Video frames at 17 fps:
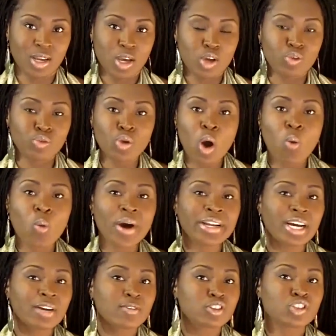No one
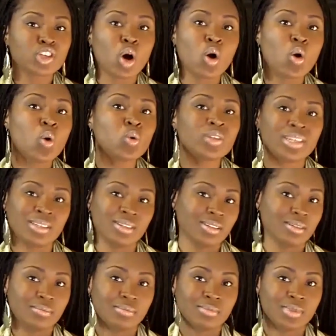ever told
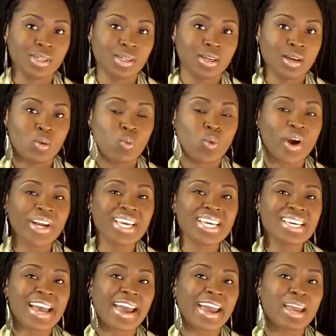him where he
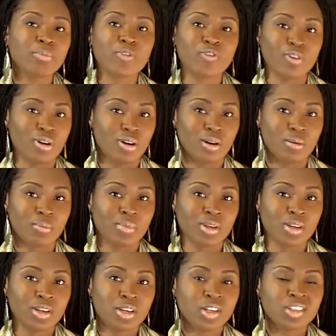came from,
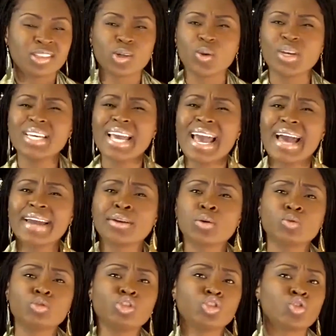so he had no
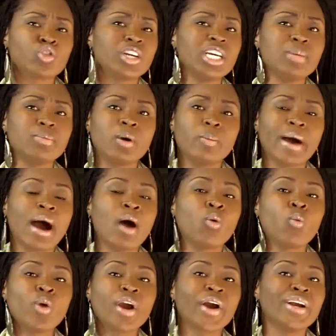dream about
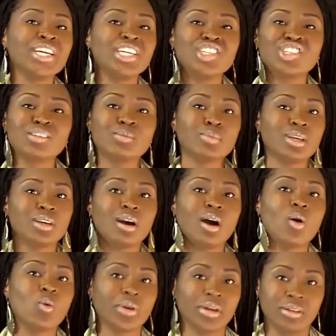where he should be
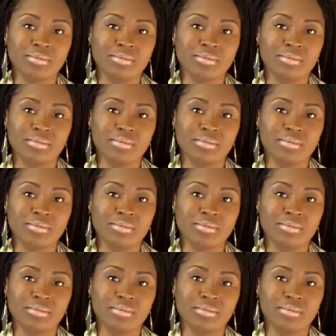going.